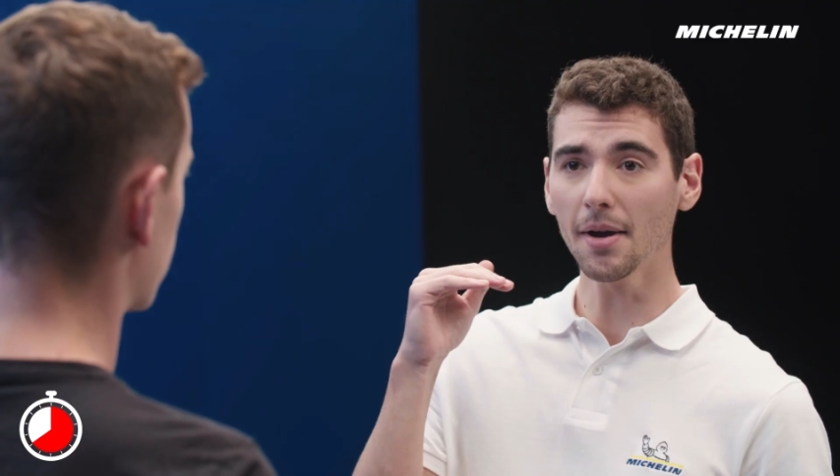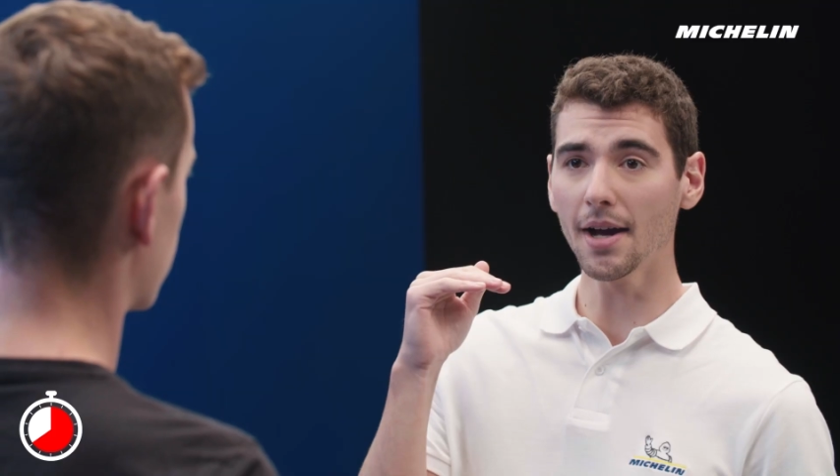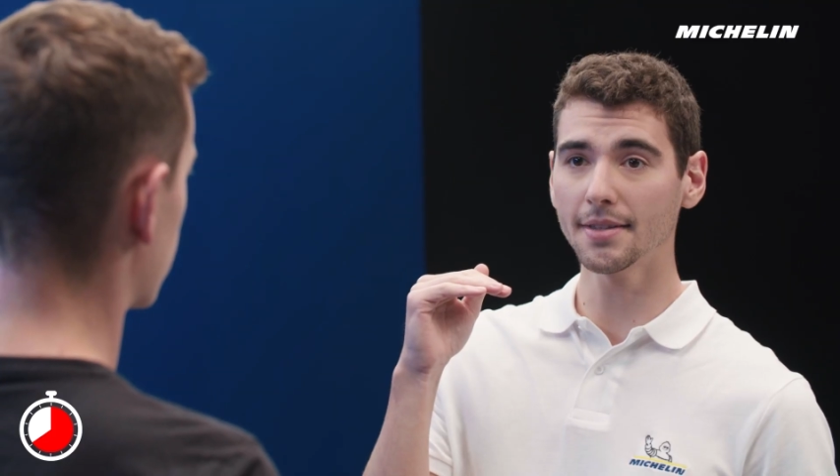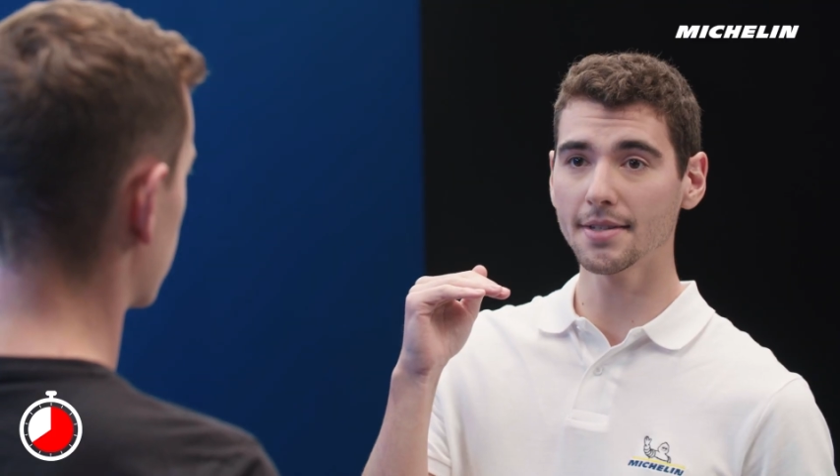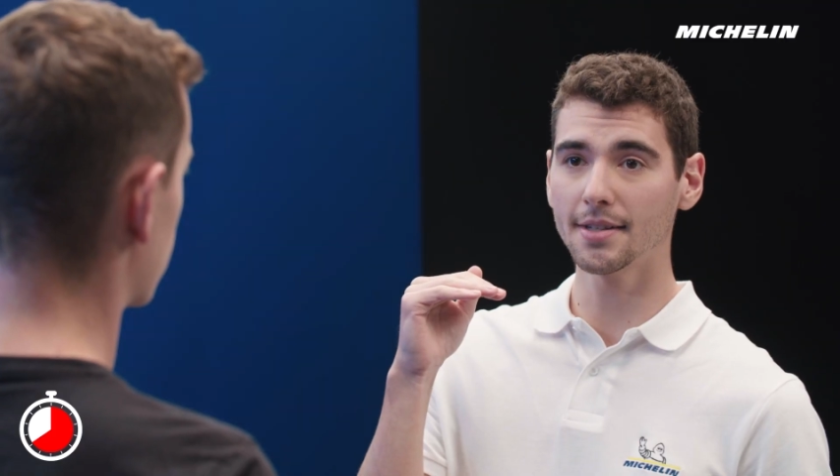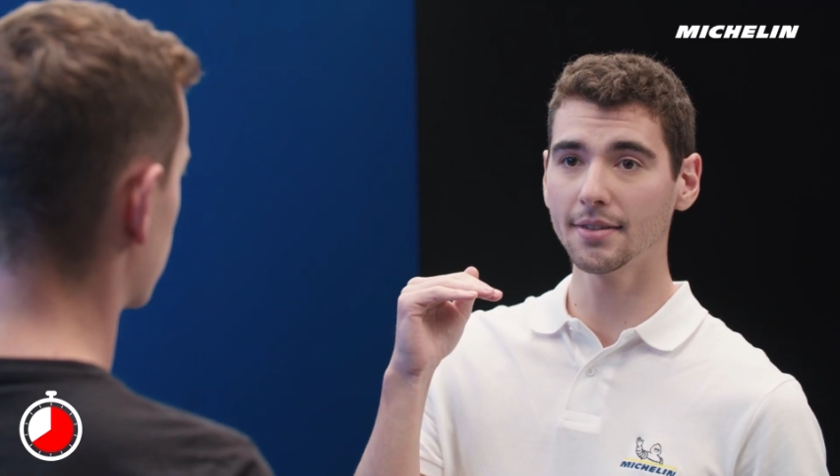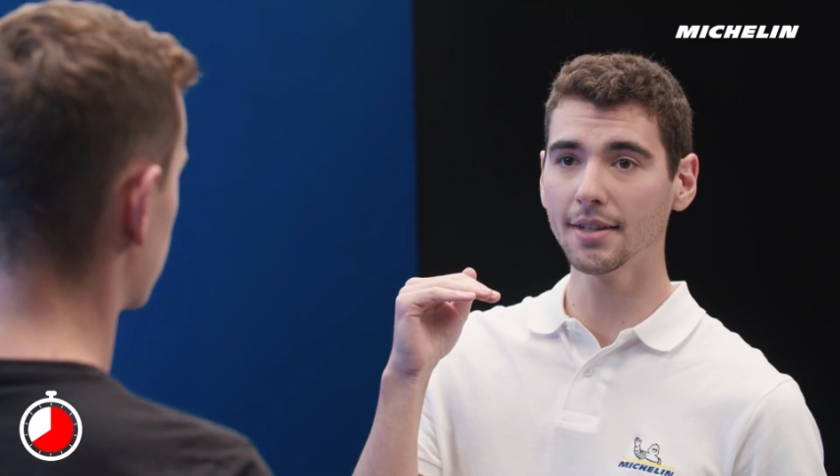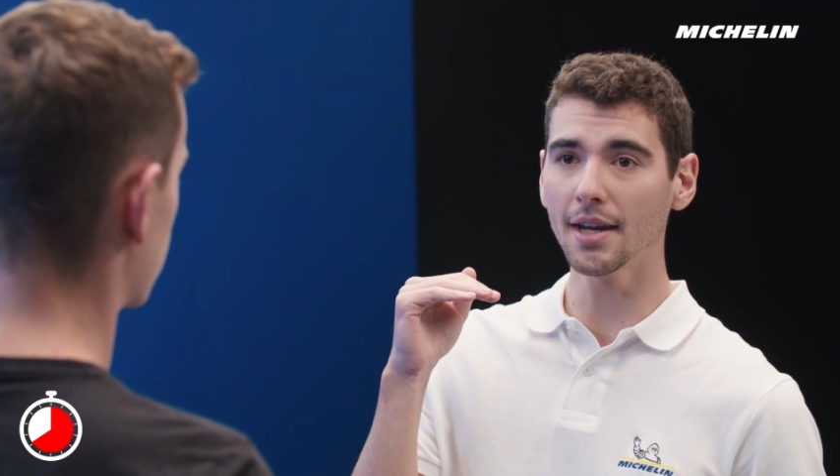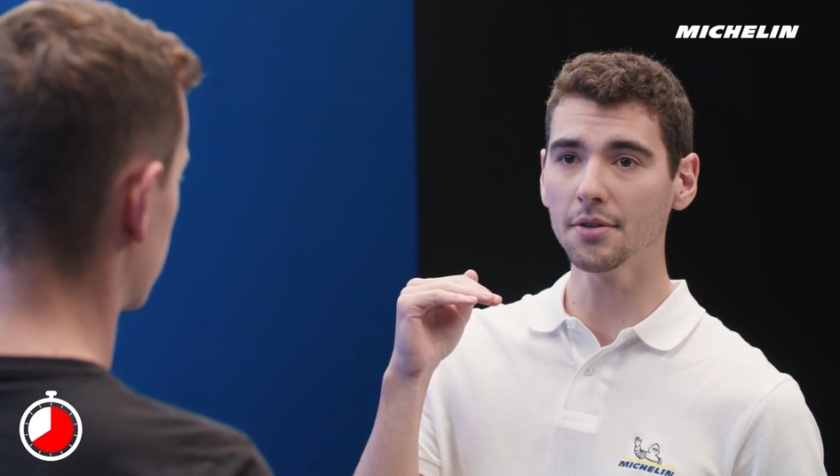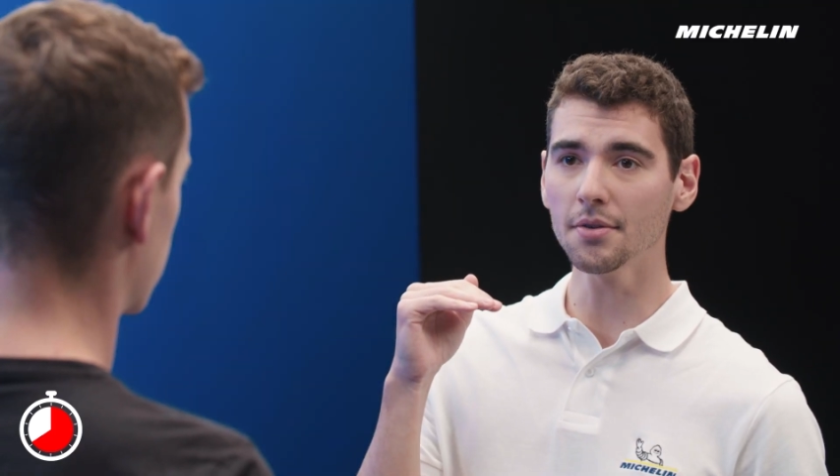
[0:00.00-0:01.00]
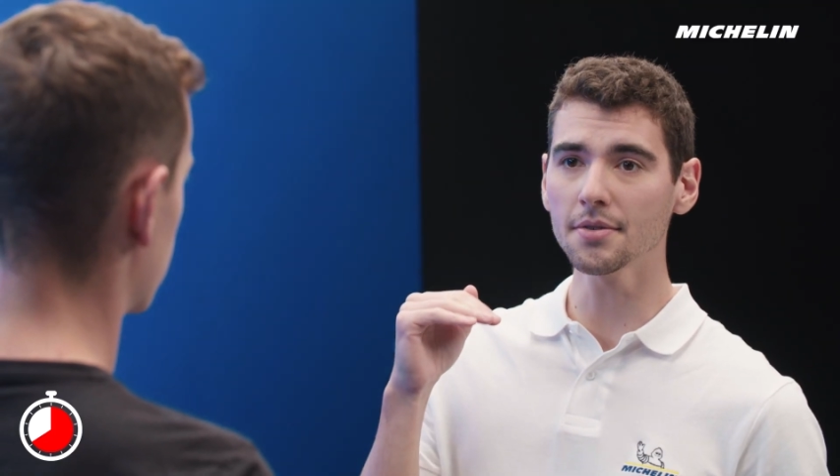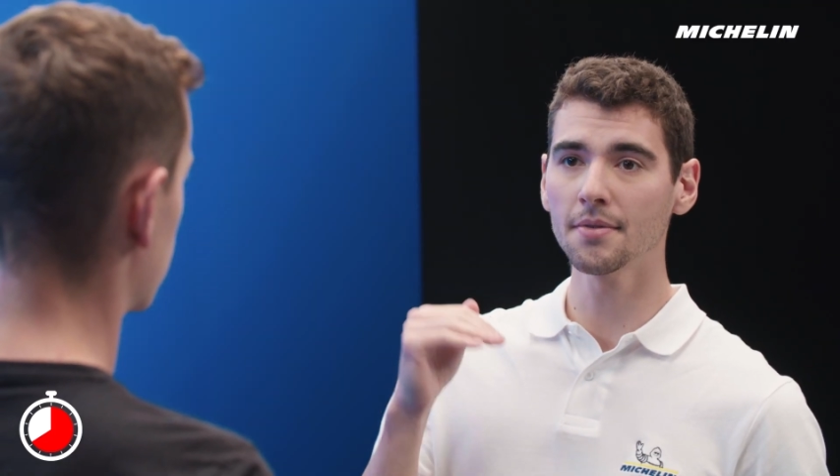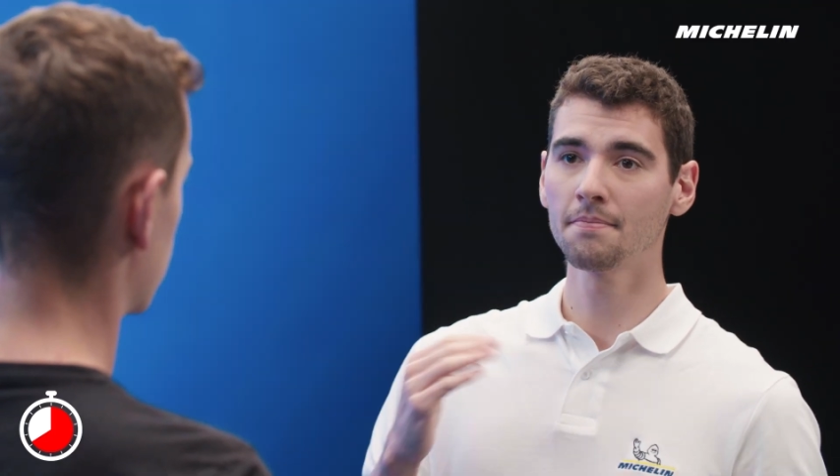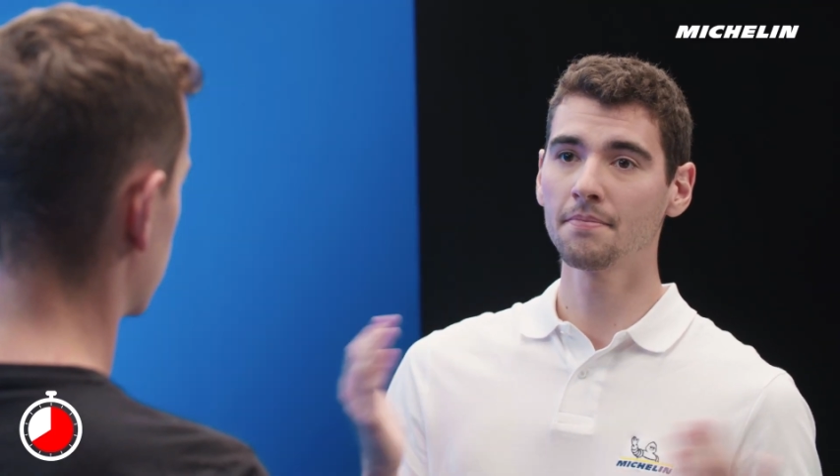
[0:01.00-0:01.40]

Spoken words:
height as the indicators,